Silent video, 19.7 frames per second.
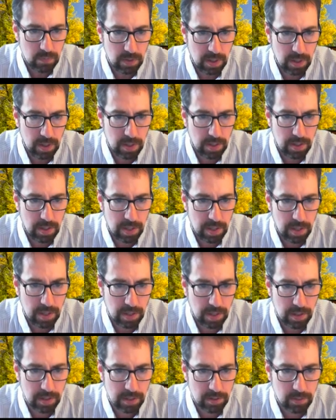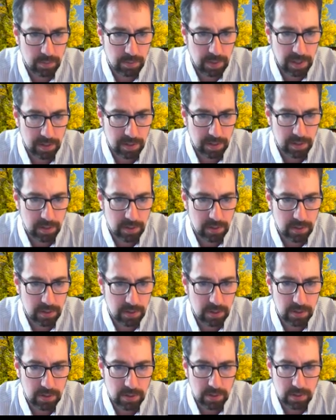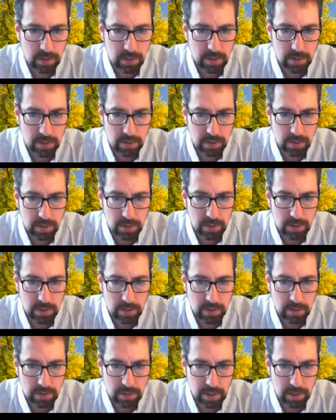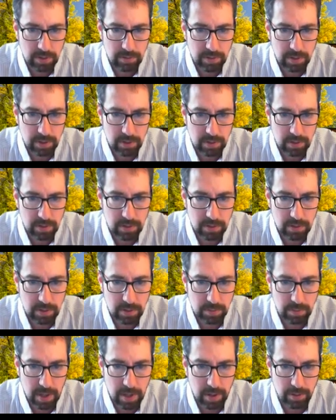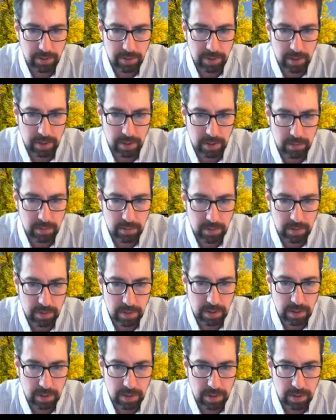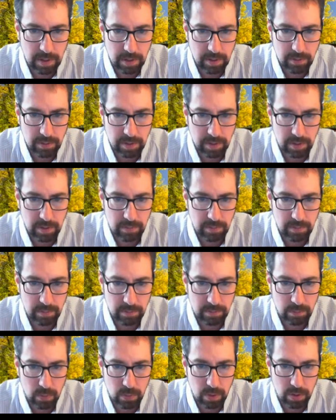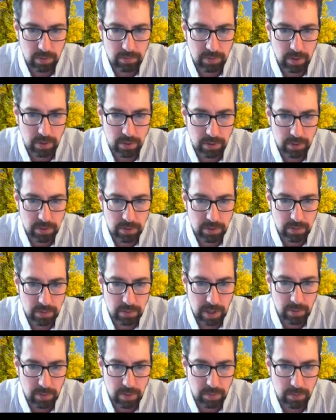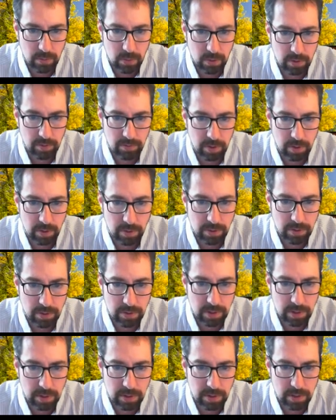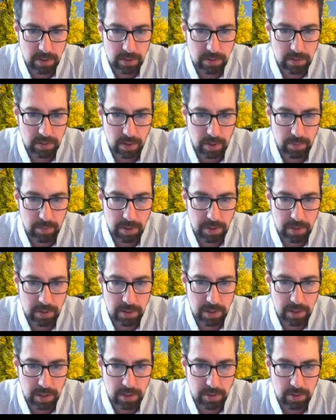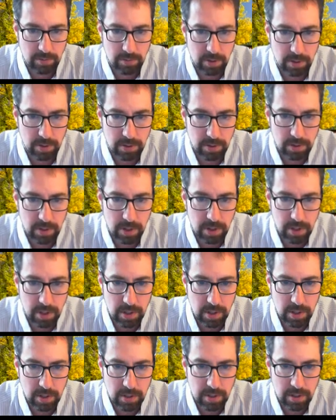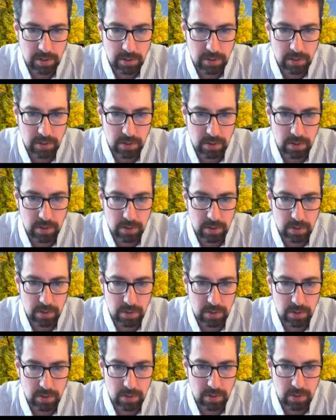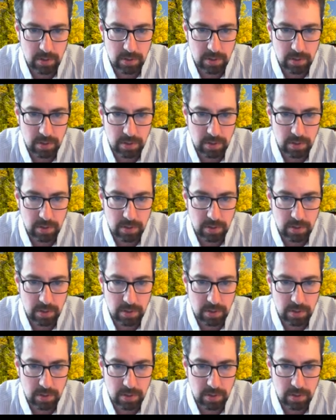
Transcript: then let's make this, let's give this some healthy, more volts. I want more volts than just a measly 100 volts. Let's do